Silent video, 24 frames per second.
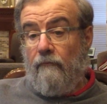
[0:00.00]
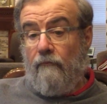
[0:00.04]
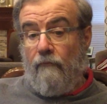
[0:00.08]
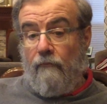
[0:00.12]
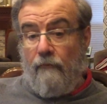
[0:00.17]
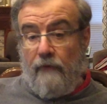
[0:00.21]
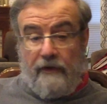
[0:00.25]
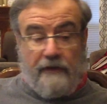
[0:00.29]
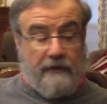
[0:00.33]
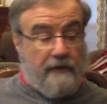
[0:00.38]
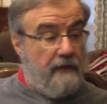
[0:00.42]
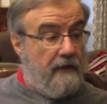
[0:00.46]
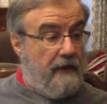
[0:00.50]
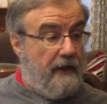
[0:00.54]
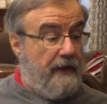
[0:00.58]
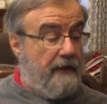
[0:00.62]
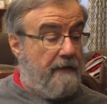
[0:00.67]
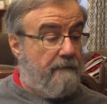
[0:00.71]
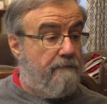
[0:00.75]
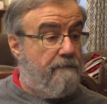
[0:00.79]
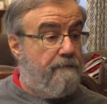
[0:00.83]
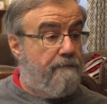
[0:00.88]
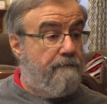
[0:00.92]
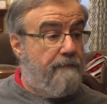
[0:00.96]
written
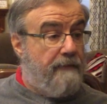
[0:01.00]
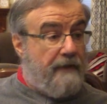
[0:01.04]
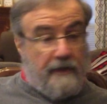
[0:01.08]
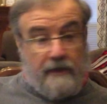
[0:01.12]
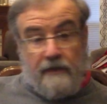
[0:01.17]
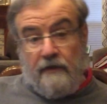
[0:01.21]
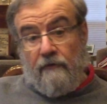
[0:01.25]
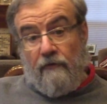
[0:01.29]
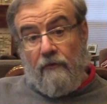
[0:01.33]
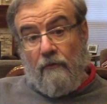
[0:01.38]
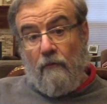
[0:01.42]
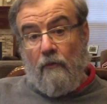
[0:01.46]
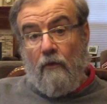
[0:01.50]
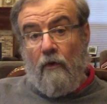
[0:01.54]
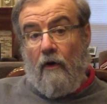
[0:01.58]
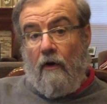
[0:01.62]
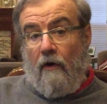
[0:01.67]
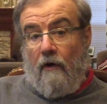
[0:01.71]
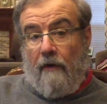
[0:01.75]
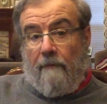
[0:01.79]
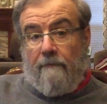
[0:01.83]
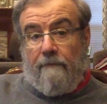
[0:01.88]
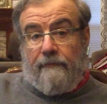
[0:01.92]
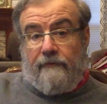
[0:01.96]
and hid in the
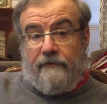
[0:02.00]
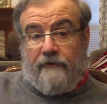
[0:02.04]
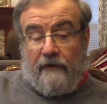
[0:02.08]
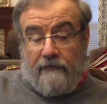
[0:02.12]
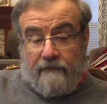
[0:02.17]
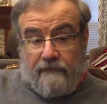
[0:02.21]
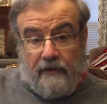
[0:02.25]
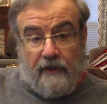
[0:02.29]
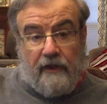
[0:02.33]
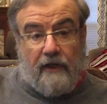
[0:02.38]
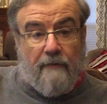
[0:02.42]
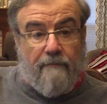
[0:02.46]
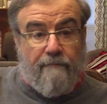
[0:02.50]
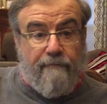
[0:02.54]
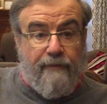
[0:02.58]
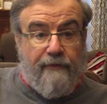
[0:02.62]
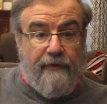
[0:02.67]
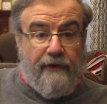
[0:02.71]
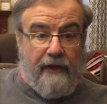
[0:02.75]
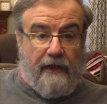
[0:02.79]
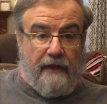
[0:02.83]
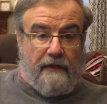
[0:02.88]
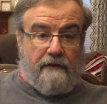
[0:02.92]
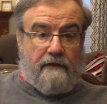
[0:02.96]
wall. Sounds like a
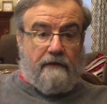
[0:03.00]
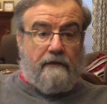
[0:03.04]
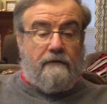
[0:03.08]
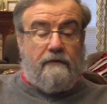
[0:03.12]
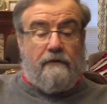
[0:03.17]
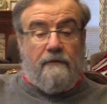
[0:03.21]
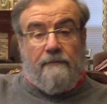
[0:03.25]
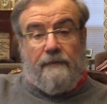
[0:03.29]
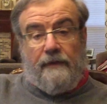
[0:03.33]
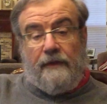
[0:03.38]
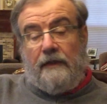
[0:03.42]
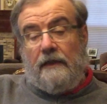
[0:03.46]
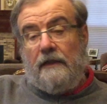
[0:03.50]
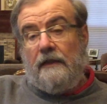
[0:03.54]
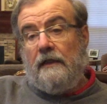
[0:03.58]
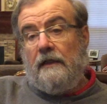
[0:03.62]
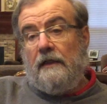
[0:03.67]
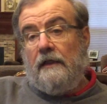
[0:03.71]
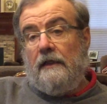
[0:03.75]
plant to me.